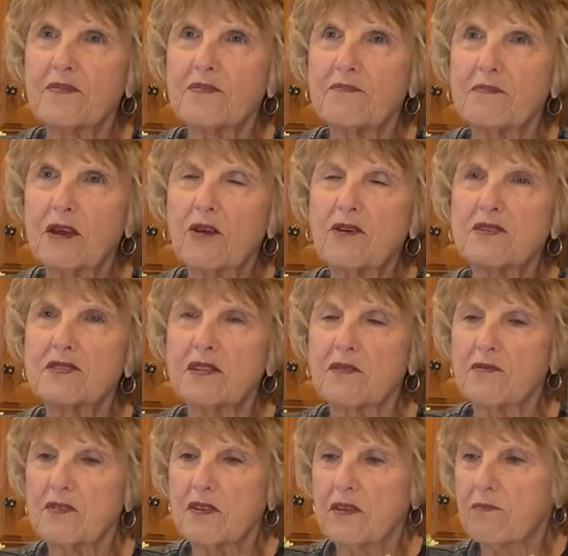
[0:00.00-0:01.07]
because the,
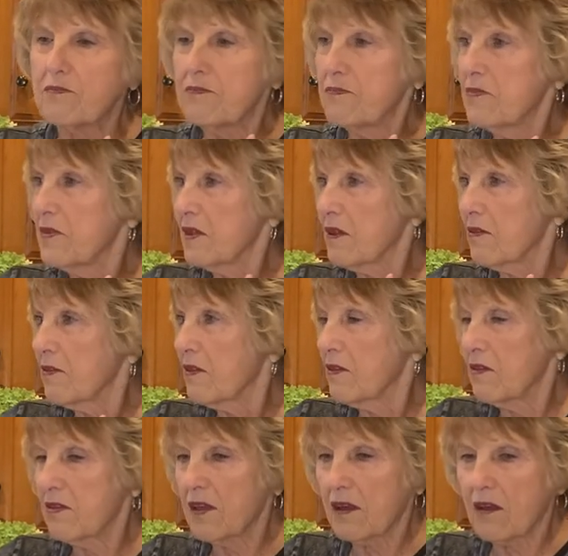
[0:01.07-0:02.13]
the, the,
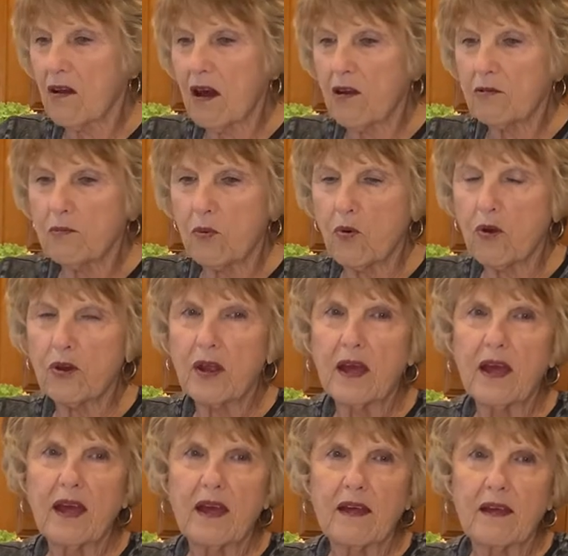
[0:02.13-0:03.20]
the cardboard
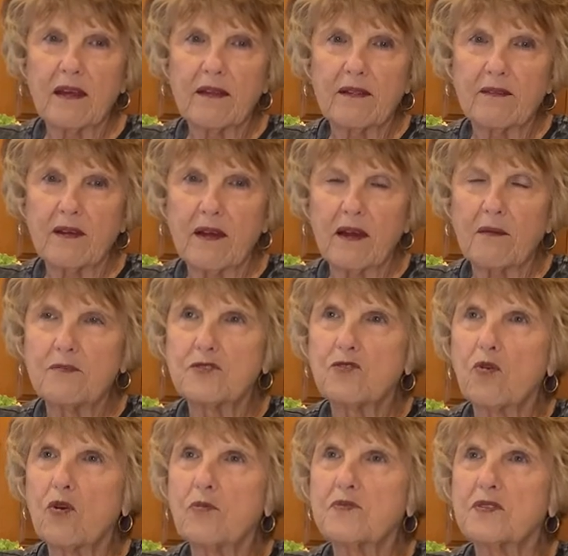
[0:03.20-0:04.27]

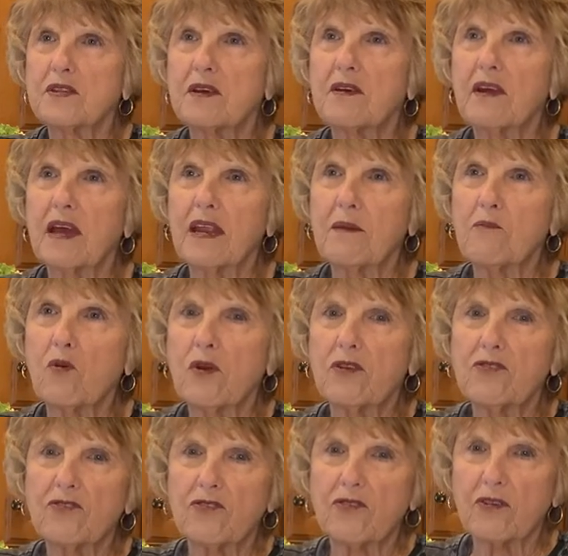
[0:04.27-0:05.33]
absorbs the, any
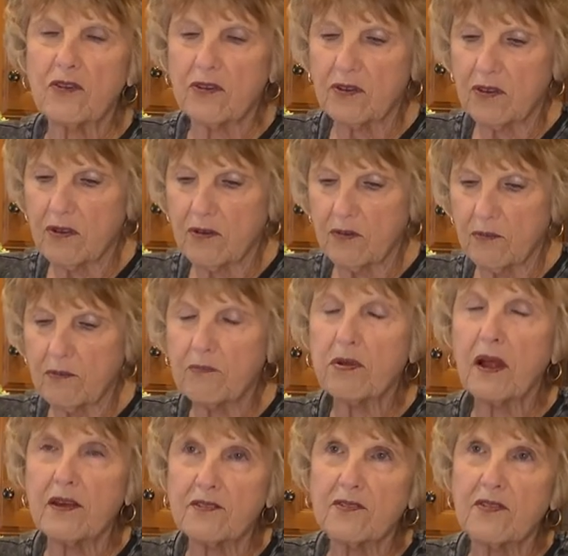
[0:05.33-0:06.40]
moisture,
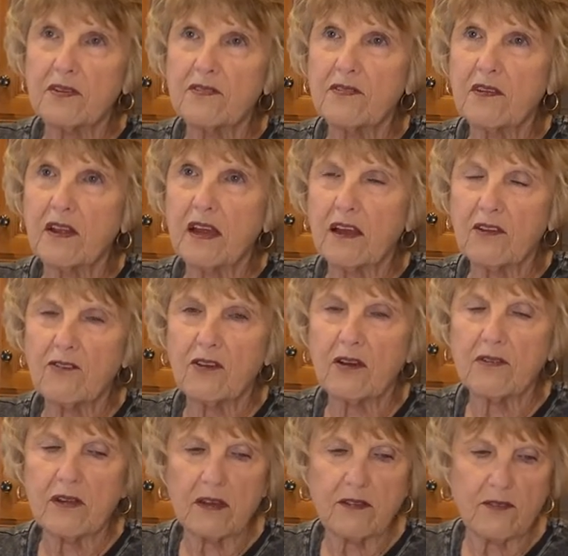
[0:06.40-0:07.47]
plus the silica
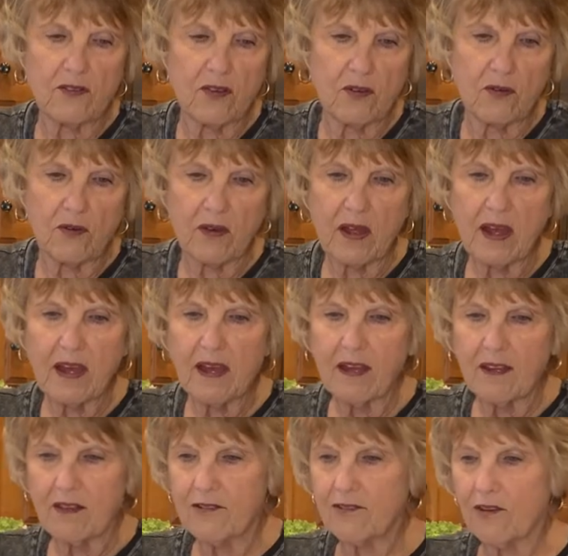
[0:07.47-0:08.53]
gel does too.
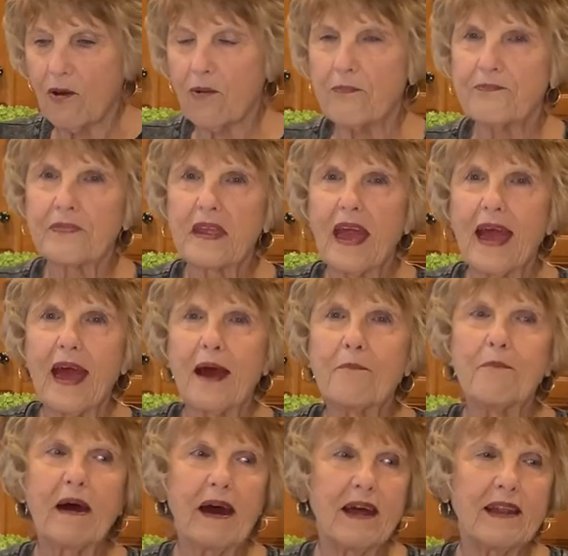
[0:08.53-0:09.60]
So
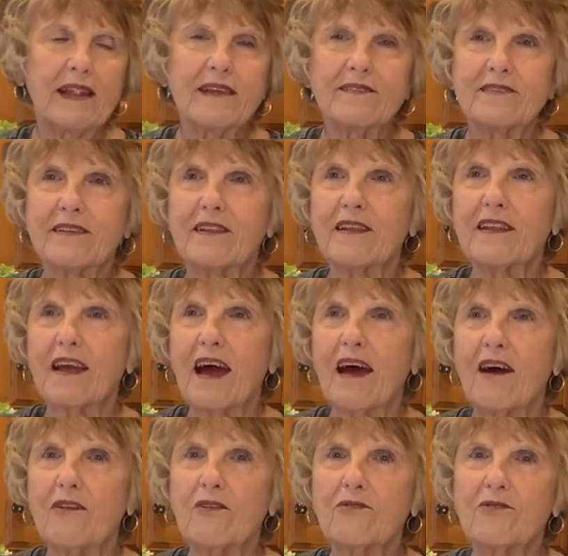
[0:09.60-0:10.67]
but listen,
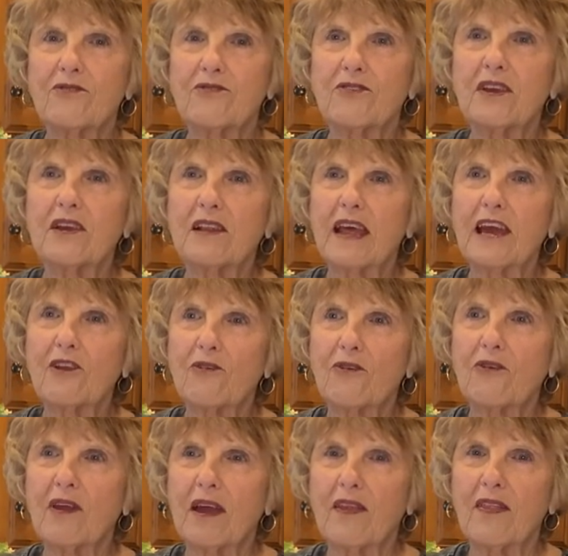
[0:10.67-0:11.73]
I'll see you
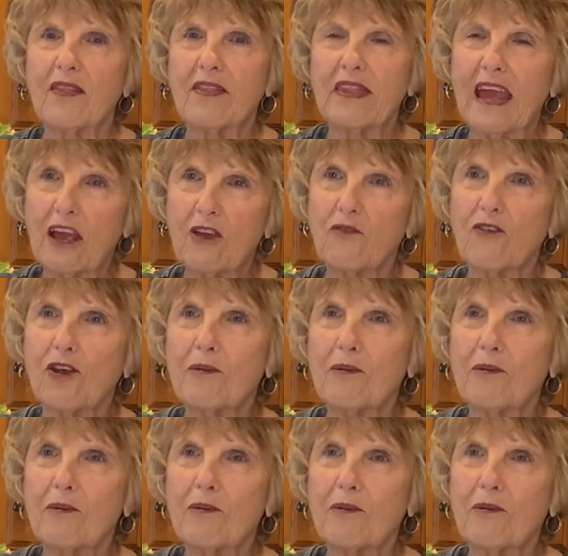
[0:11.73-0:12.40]
later and thank you very